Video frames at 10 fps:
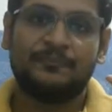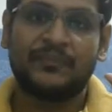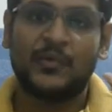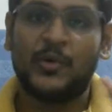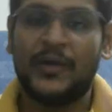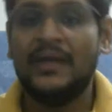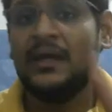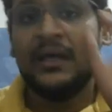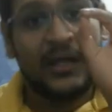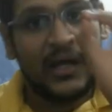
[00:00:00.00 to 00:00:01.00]
Okay,
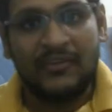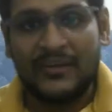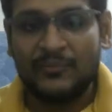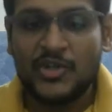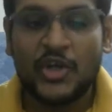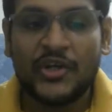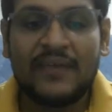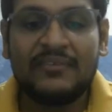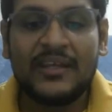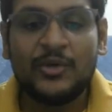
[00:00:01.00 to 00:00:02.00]
one more shortcut I
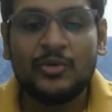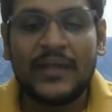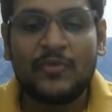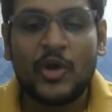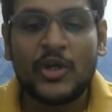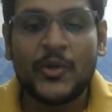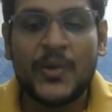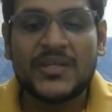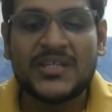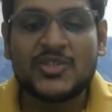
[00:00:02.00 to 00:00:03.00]
will give, that whatever
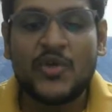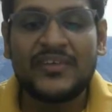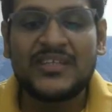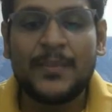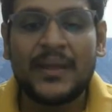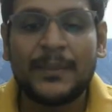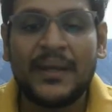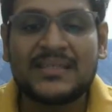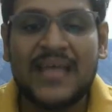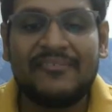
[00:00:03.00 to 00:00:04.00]
questions of engineering
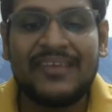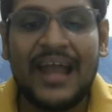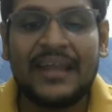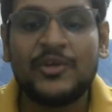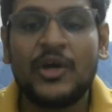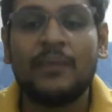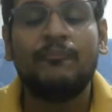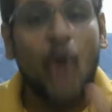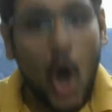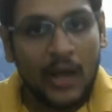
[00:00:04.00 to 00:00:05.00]
mathematics I will add in your
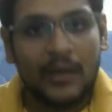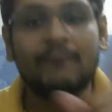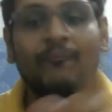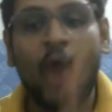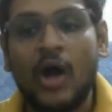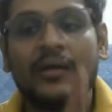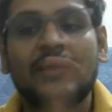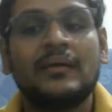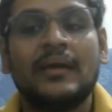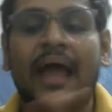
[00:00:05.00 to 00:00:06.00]
block, mock
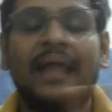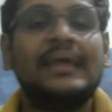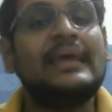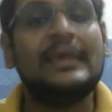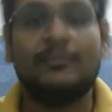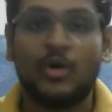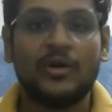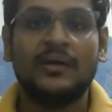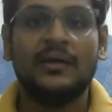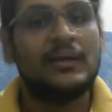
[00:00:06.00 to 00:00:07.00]
and ebook,
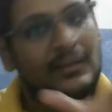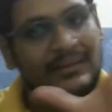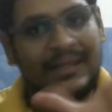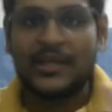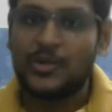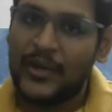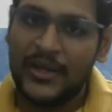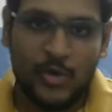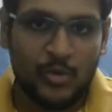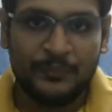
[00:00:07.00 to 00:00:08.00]
that you can
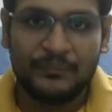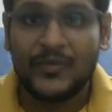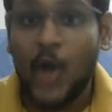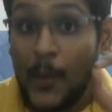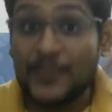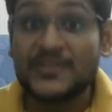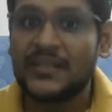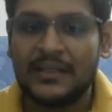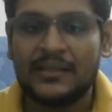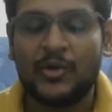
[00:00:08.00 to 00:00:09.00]
do,
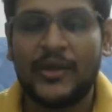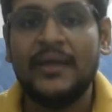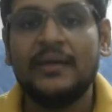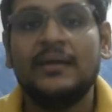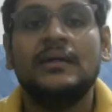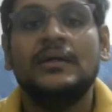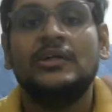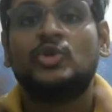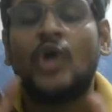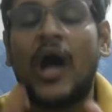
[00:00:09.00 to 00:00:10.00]
optional. Okay,
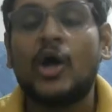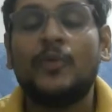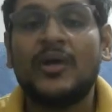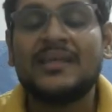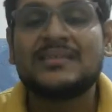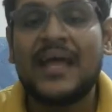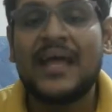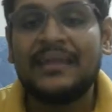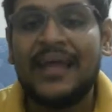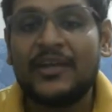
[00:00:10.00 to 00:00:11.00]
so I hope you
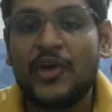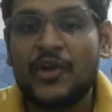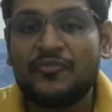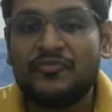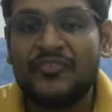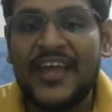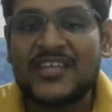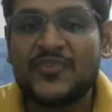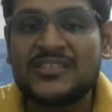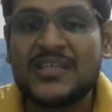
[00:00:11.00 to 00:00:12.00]
understand that your phase
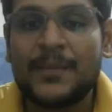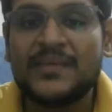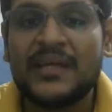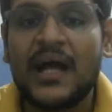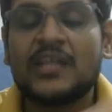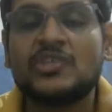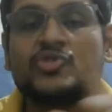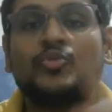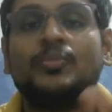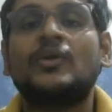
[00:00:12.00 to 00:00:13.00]
one subject are
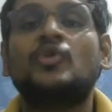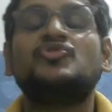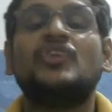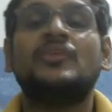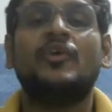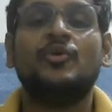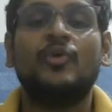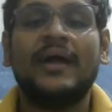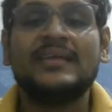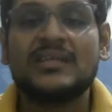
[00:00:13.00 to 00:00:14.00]
super crucial for you
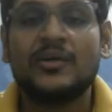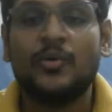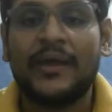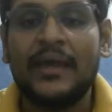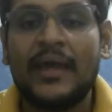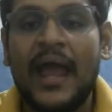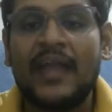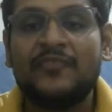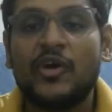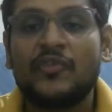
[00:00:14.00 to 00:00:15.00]
guys. Okay, and
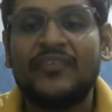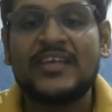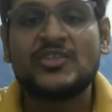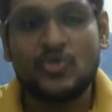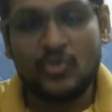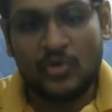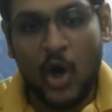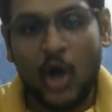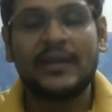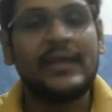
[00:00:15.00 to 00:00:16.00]
for phase two
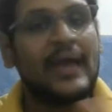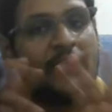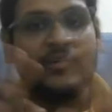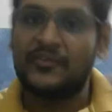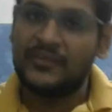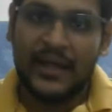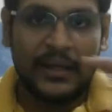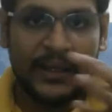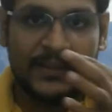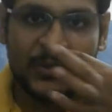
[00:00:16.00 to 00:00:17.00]
already I have given the
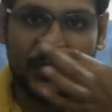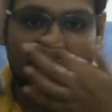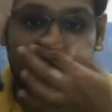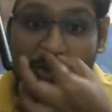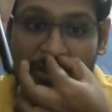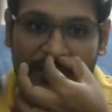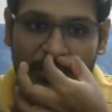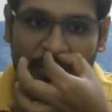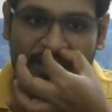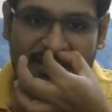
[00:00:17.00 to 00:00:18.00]
guidelines. Okay, two subject you
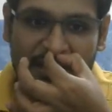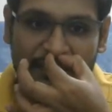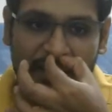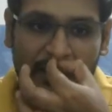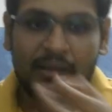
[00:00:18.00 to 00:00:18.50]
can skip here,